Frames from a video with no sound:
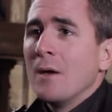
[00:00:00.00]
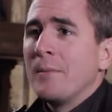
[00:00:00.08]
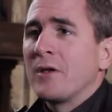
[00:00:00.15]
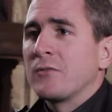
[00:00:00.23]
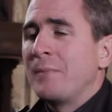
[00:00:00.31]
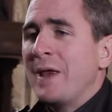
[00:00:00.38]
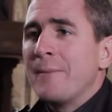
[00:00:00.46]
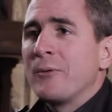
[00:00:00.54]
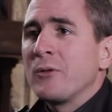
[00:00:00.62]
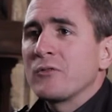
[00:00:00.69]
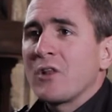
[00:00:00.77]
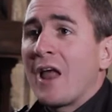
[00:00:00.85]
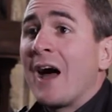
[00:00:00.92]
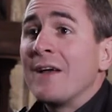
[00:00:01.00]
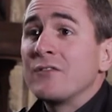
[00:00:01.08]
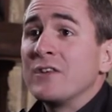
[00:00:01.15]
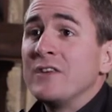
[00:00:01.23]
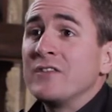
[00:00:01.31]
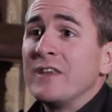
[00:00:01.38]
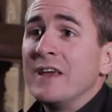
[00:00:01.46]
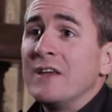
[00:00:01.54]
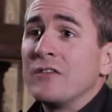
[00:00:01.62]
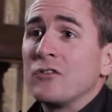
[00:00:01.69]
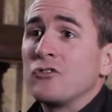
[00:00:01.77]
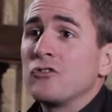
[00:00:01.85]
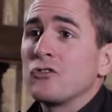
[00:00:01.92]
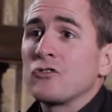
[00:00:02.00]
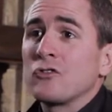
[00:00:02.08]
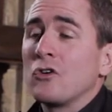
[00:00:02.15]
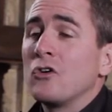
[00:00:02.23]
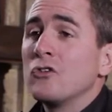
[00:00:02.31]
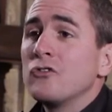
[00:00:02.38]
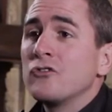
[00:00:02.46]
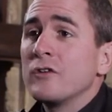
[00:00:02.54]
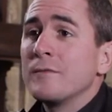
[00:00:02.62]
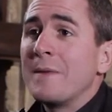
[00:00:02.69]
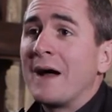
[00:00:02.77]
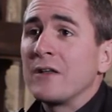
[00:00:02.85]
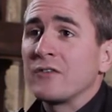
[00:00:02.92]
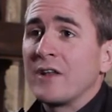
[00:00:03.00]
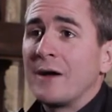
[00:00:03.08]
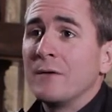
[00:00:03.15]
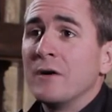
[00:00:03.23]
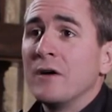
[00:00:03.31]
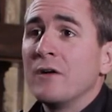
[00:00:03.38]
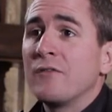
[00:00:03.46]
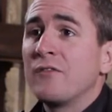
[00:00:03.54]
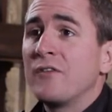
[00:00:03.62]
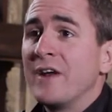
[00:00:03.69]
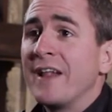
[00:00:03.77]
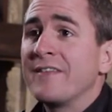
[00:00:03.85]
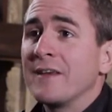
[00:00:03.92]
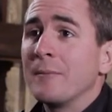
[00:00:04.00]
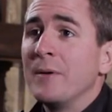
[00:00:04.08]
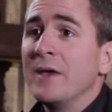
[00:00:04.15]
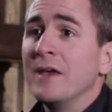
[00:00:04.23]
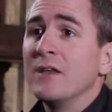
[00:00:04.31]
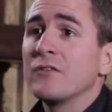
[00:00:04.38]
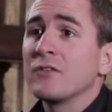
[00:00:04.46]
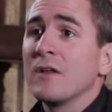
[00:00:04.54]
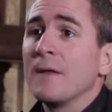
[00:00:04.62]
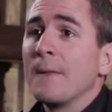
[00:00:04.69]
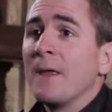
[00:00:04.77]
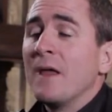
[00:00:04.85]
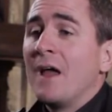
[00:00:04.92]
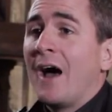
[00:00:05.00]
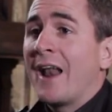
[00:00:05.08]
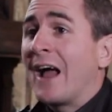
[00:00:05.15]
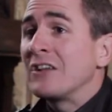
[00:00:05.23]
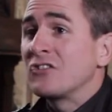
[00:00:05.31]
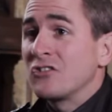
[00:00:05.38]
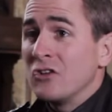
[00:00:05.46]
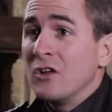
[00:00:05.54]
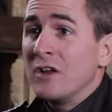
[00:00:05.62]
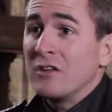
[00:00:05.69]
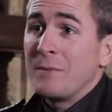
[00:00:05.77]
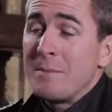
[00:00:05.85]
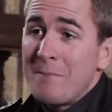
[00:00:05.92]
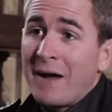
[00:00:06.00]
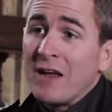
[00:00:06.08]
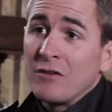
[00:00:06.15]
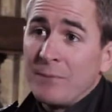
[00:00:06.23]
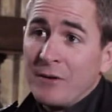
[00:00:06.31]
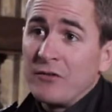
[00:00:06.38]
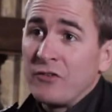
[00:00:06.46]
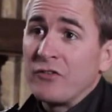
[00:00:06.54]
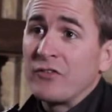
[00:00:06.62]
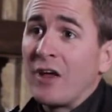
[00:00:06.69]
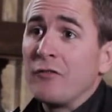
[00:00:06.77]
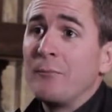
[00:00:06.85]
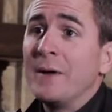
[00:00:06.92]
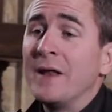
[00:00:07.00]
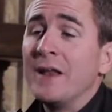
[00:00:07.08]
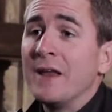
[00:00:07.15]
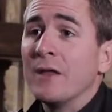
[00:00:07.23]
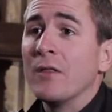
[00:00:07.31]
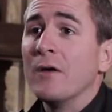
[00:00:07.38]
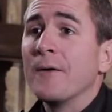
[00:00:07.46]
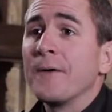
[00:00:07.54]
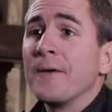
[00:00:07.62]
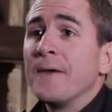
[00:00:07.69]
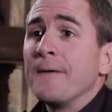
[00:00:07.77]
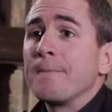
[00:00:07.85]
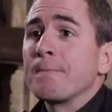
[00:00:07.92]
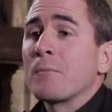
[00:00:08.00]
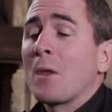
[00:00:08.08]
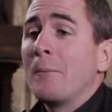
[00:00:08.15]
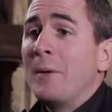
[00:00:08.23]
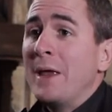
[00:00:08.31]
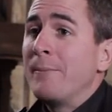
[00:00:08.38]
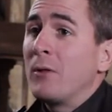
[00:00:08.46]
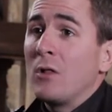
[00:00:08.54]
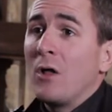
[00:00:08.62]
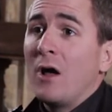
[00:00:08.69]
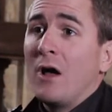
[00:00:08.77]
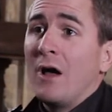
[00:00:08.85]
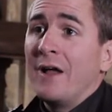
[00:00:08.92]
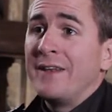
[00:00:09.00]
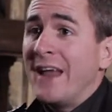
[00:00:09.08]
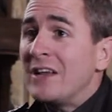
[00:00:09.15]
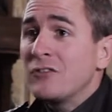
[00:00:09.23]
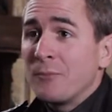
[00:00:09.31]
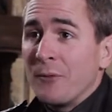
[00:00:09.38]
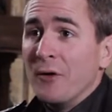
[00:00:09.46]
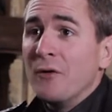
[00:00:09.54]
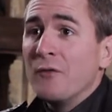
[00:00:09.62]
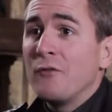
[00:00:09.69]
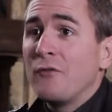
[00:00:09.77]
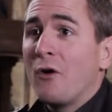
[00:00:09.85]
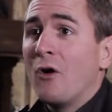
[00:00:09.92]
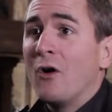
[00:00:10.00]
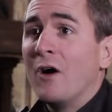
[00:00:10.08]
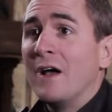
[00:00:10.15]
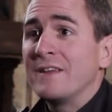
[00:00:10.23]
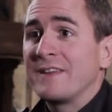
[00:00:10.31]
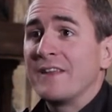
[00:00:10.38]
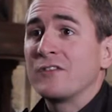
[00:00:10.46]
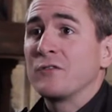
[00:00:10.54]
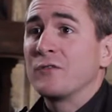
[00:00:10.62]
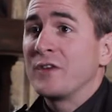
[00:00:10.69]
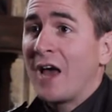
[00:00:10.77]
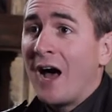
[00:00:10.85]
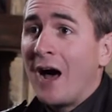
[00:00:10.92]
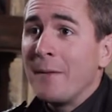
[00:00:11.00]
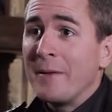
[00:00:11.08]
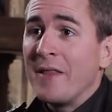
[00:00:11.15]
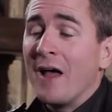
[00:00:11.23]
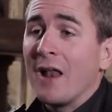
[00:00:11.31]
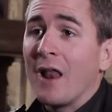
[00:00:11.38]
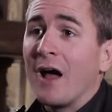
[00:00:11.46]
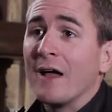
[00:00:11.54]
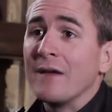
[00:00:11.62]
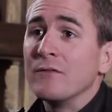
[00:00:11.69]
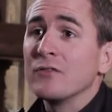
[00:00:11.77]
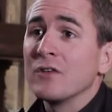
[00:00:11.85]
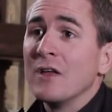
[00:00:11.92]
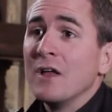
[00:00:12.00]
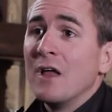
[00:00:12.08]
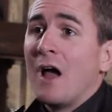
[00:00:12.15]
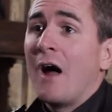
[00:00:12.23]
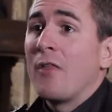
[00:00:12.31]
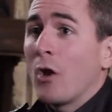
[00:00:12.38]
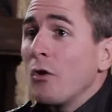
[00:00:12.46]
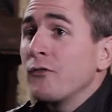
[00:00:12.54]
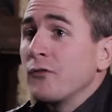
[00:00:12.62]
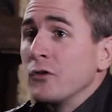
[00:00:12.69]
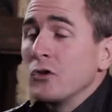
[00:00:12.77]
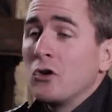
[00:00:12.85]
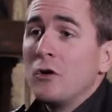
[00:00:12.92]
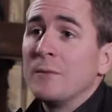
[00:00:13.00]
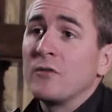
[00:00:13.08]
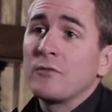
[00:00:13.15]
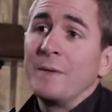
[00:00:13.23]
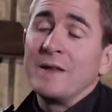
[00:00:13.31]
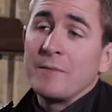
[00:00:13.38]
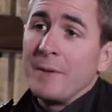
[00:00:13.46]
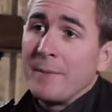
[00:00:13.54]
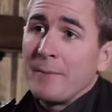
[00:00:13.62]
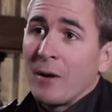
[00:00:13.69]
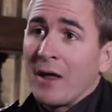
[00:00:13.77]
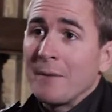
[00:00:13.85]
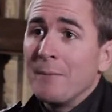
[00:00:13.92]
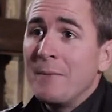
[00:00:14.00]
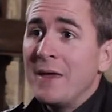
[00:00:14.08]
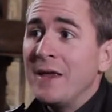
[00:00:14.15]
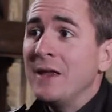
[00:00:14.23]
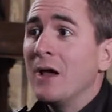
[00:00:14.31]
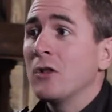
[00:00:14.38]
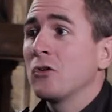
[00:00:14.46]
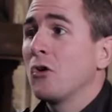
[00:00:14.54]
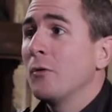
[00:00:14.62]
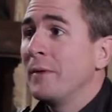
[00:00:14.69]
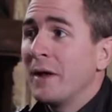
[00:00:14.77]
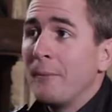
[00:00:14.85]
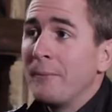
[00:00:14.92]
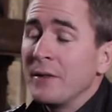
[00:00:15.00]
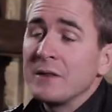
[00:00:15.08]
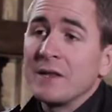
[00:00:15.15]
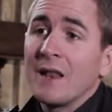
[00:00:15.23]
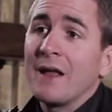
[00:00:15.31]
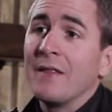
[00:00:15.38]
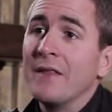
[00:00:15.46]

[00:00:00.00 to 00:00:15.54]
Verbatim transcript: Because people's lives these days are just 100 miles an hour frenetic pace. And I certainly, it's been my experience since I've been here that people are desperate for a sense of calm in their lives. And they'll often come and speak to people like me and come in a building like